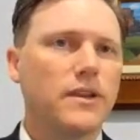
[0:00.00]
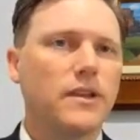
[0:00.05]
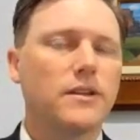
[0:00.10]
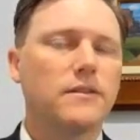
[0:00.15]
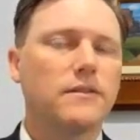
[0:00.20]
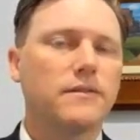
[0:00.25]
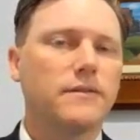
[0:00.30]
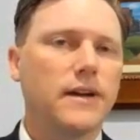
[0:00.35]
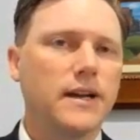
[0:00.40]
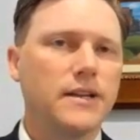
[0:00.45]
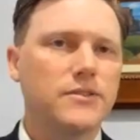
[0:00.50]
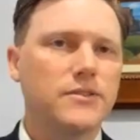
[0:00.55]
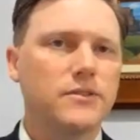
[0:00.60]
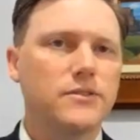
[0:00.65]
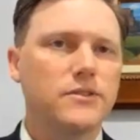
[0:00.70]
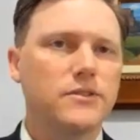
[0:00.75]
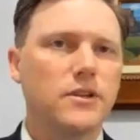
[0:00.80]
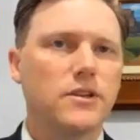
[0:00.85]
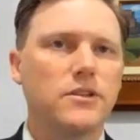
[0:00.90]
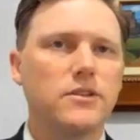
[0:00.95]
the other
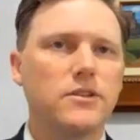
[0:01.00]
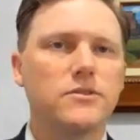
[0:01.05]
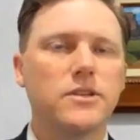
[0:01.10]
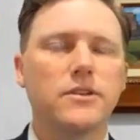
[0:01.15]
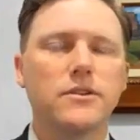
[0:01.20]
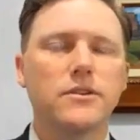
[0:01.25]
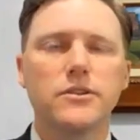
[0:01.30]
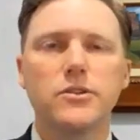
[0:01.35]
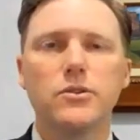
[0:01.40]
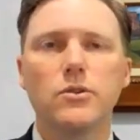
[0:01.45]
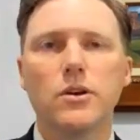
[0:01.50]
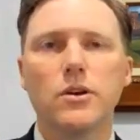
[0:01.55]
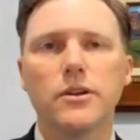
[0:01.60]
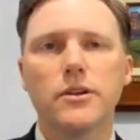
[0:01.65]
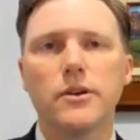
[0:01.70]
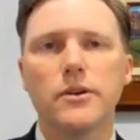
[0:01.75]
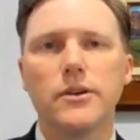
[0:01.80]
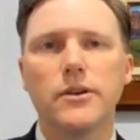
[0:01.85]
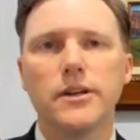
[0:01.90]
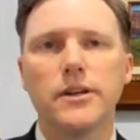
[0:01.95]
advisors, you can use the other QR
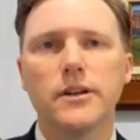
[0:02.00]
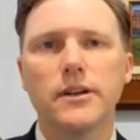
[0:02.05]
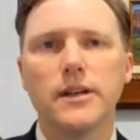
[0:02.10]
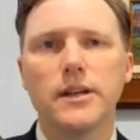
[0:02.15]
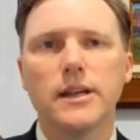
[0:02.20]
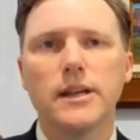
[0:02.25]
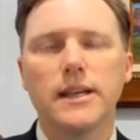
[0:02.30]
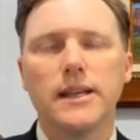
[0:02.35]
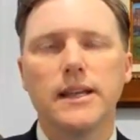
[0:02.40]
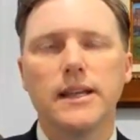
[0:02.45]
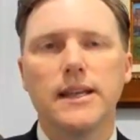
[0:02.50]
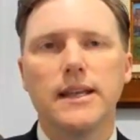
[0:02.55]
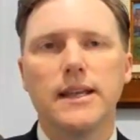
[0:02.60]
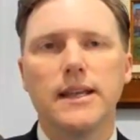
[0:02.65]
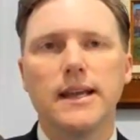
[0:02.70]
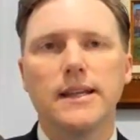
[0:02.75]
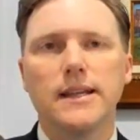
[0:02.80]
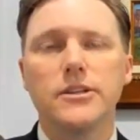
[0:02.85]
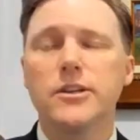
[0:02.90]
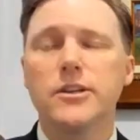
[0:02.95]
code here,
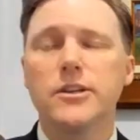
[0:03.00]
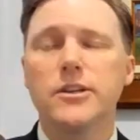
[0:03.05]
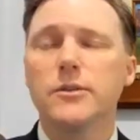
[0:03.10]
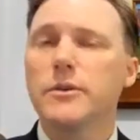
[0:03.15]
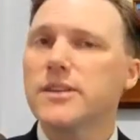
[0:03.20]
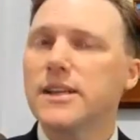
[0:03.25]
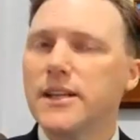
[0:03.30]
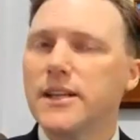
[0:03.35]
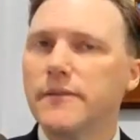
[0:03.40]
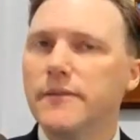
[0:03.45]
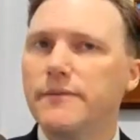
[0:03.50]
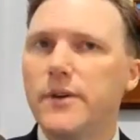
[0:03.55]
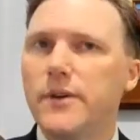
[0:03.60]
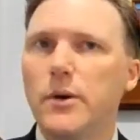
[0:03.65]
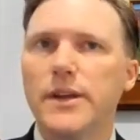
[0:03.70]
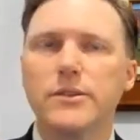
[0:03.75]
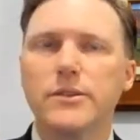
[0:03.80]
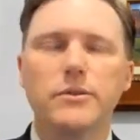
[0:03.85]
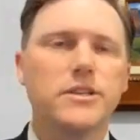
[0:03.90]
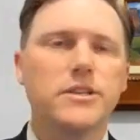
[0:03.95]
and you can reach that
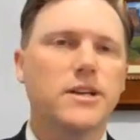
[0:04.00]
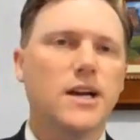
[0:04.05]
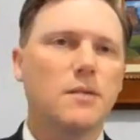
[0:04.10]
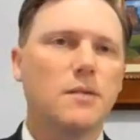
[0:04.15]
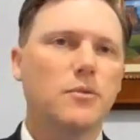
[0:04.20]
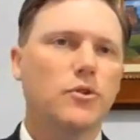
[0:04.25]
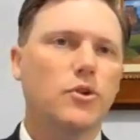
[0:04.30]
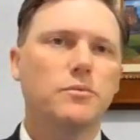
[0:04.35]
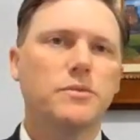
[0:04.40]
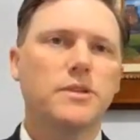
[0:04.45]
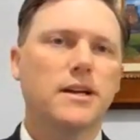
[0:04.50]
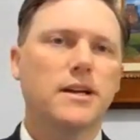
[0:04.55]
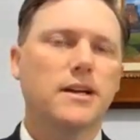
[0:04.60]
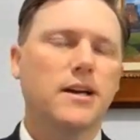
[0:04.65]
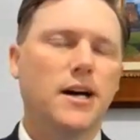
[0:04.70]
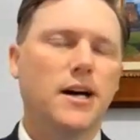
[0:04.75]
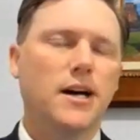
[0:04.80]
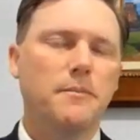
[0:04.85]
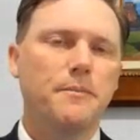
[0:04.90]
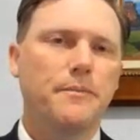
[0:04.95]

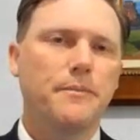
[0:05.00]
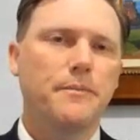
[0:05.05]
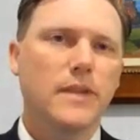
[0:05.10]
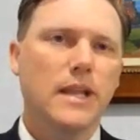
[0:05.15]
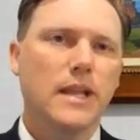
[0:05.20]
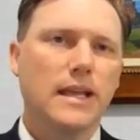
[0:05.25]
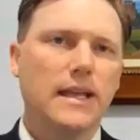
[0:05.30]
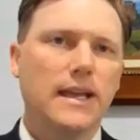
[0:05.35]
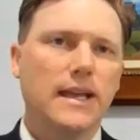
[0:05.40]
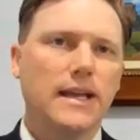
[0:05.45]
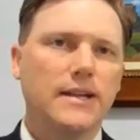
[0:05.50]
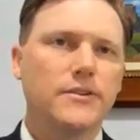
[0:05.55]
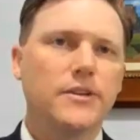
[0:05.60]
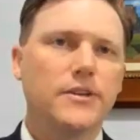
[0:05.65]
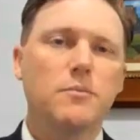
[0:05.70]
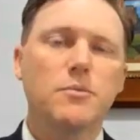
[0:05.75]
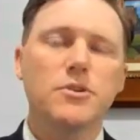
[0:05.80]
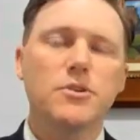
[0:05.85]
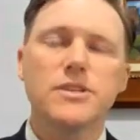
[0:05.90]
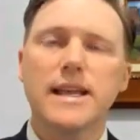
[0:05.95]
info@theretirementgroup.com, and our
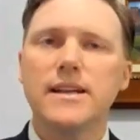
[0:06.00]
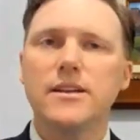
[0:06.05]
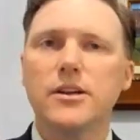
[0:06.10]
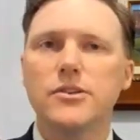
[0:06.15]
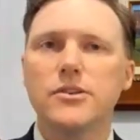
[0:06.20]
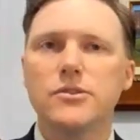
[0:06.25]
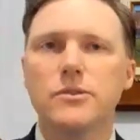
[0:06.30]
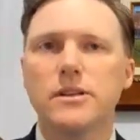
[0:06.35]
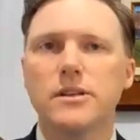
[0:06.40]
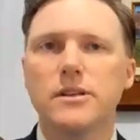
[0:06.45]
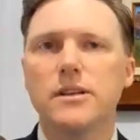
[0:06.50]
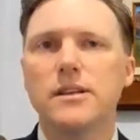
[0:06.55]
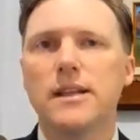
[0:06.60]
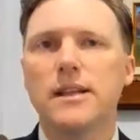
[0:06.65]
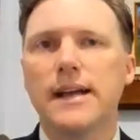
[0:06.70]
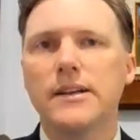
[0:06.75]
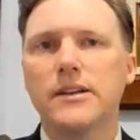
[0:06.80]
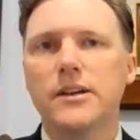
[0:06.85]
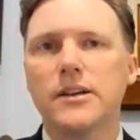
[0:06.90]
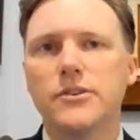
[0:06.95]
number is
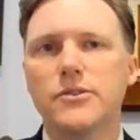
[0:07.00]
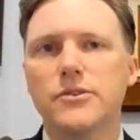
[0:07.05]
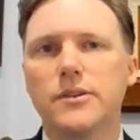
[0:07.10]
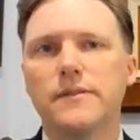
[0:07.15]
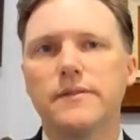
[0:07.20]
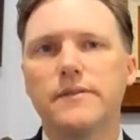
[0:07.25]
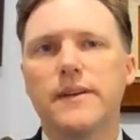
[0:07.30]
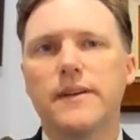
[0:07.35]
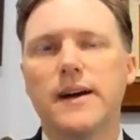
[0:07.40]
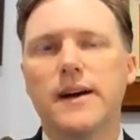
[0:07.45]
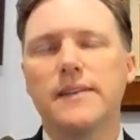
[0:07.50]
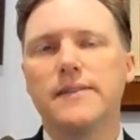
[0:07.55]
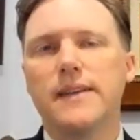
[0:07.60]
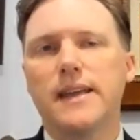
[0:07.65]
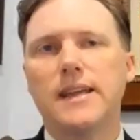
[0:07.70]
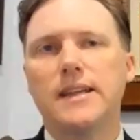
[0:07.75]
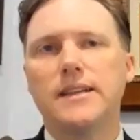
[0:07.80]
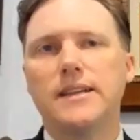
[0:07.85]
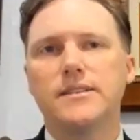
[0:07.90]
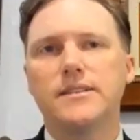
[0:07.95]

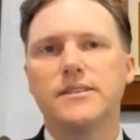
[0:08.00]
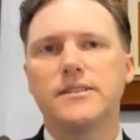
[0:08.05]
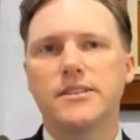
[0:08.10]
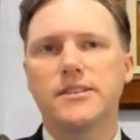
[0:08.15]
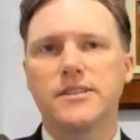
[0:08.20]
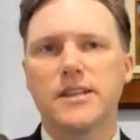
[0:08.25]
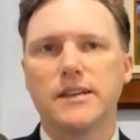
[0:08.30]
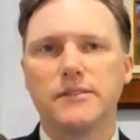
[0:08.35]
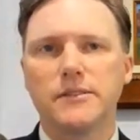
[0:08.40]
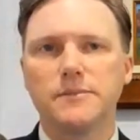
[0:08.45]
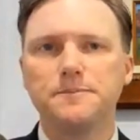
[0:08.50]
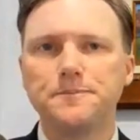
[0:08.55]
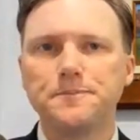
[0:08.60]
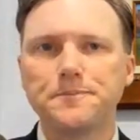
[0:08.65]
800-900-5867.